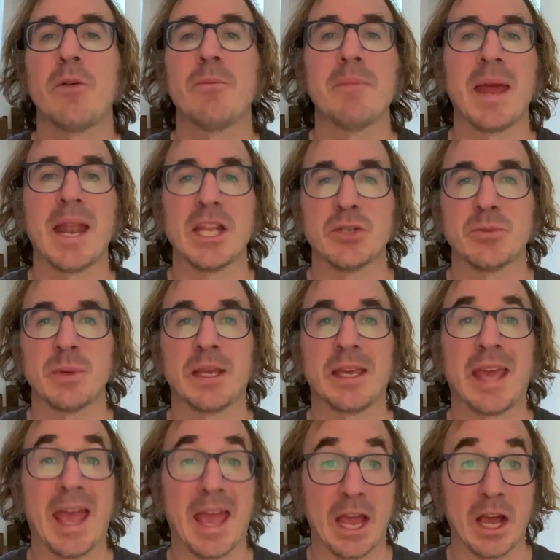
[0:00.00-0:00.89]

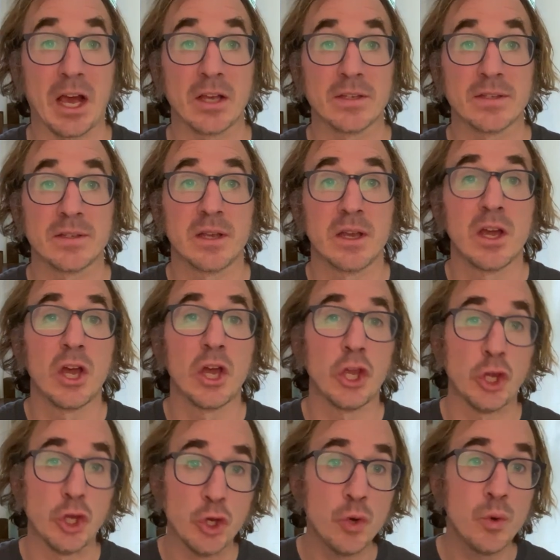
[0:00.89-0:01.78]
management chaos.
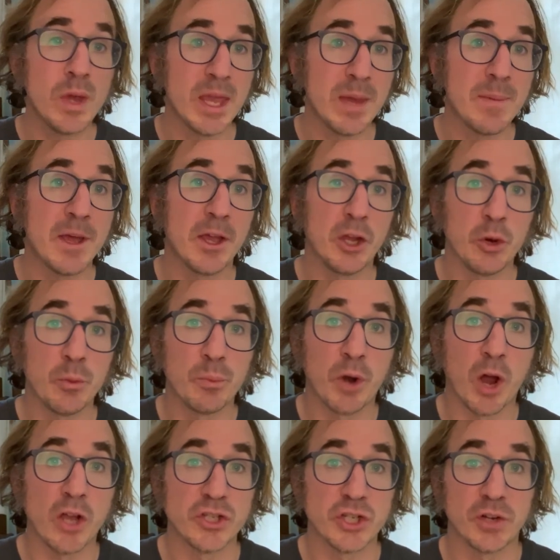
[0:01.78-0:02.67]
You email your
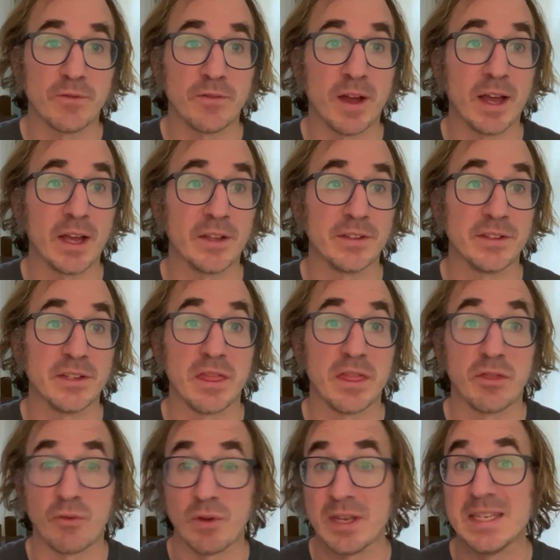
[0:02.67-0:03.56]
project file to
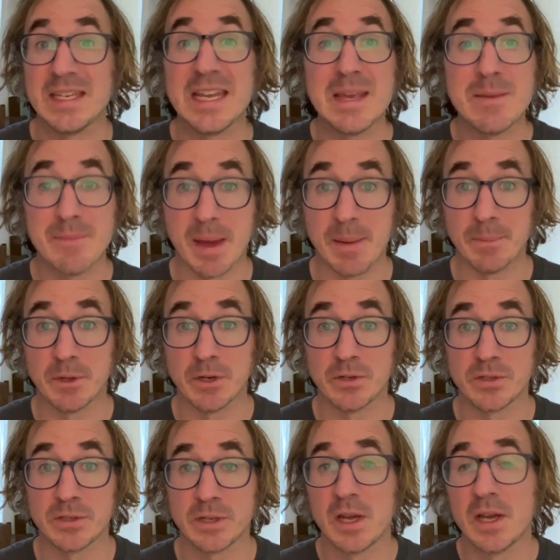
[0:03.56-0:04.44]
3 team
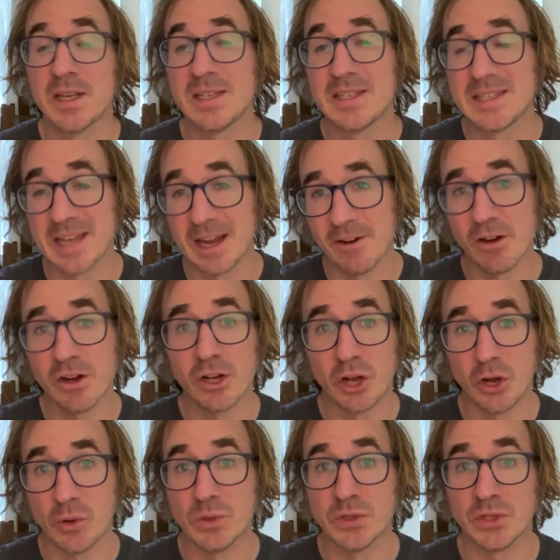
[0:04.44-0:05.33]
members. Sarah
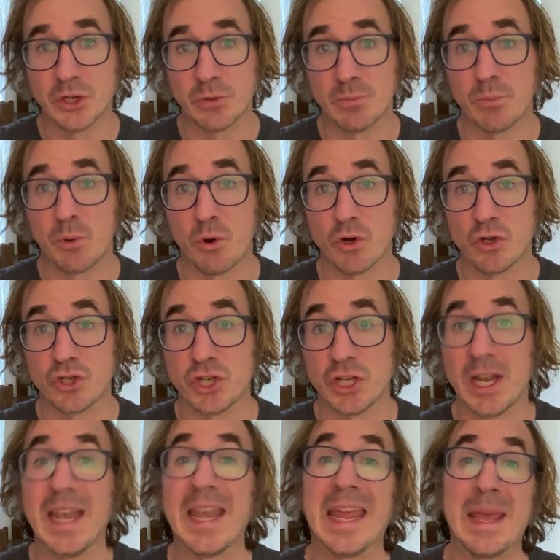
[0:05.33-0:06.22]
codes her
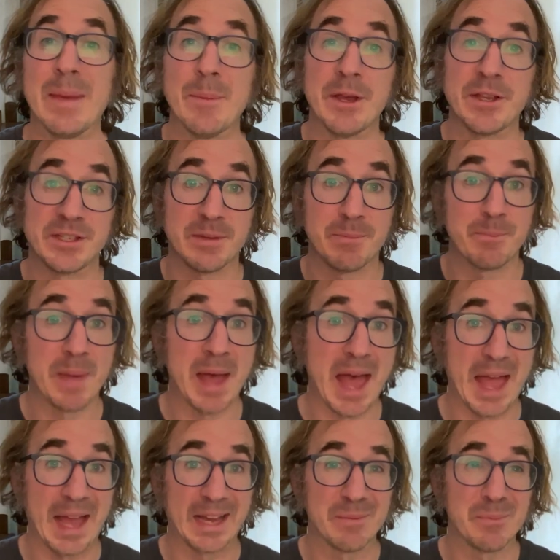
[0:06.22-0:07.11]
portion and emails it
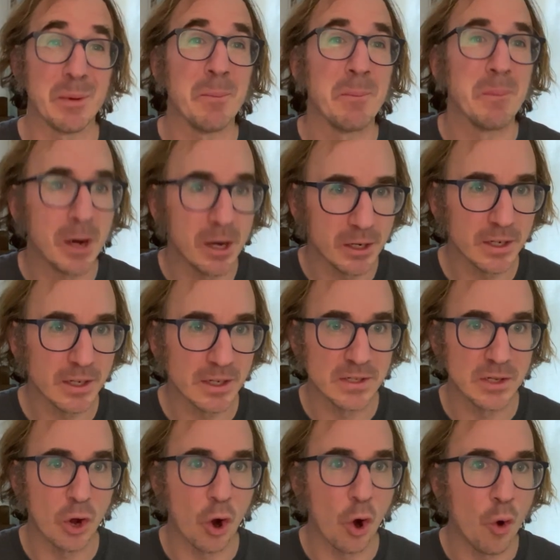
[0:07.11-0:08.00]
back, but
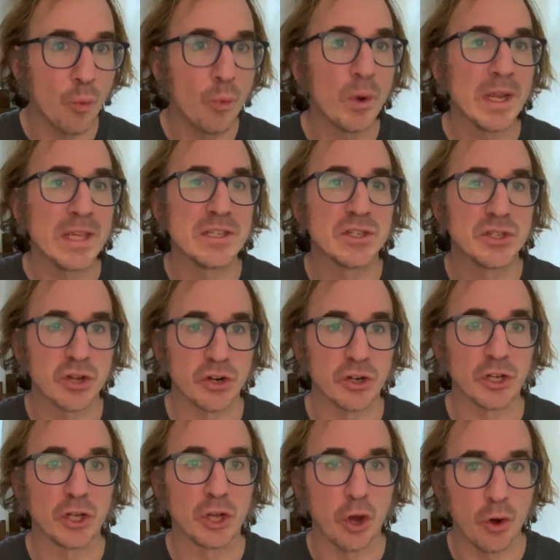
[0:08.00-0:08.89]
Marcus already
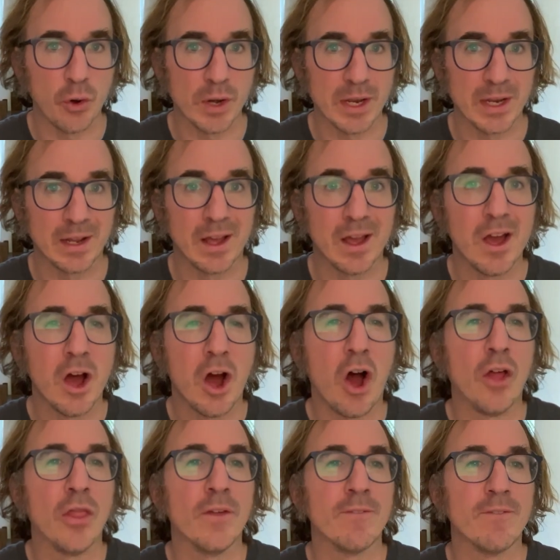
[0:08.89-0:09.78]
started coding
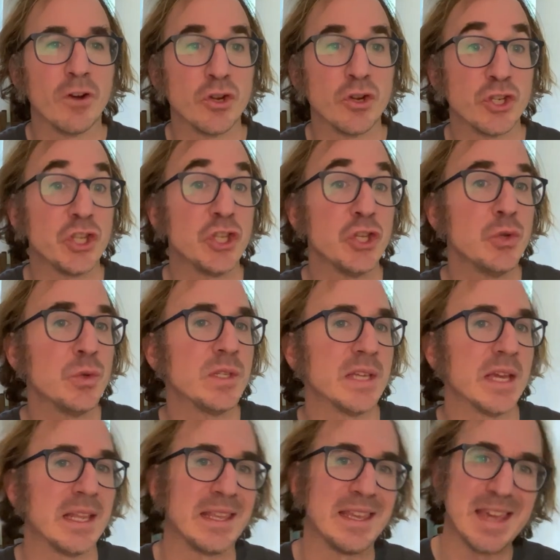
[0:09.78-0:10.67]
on the version you
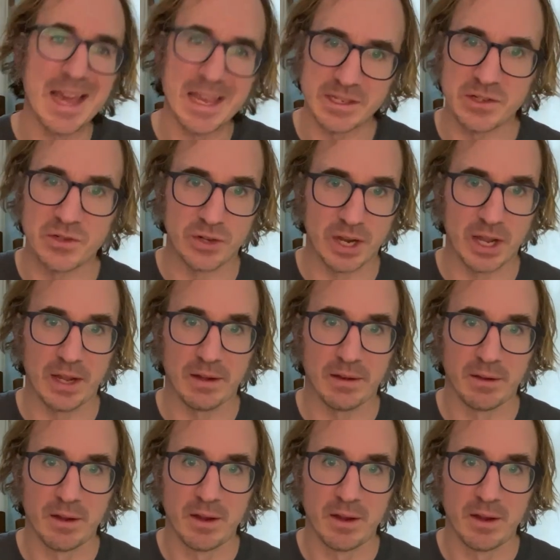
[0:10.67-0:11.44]
sent yesterday.